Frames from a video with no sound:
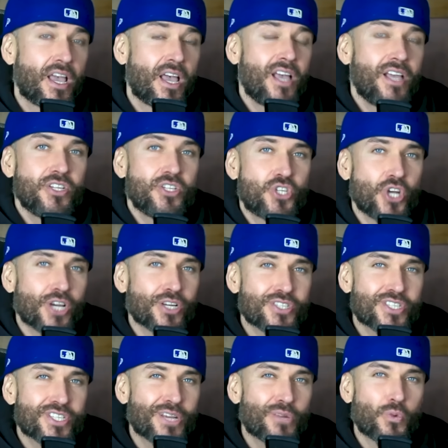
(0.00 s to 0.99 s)

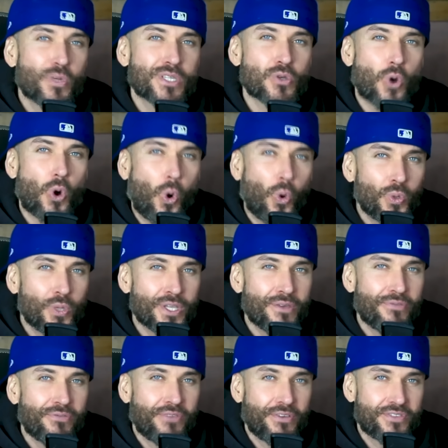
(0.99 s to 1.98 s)
Justin was only
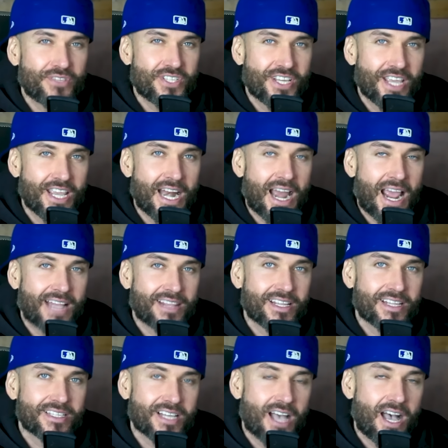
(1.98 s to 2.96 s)
15 at the
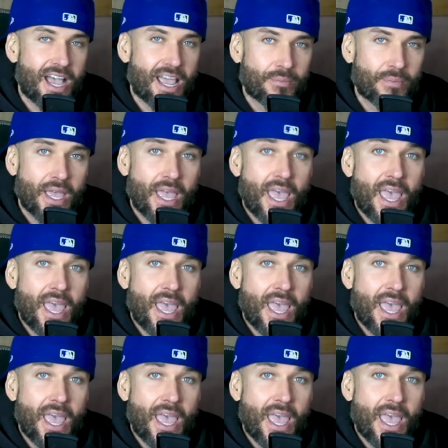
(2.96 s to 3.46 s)
time,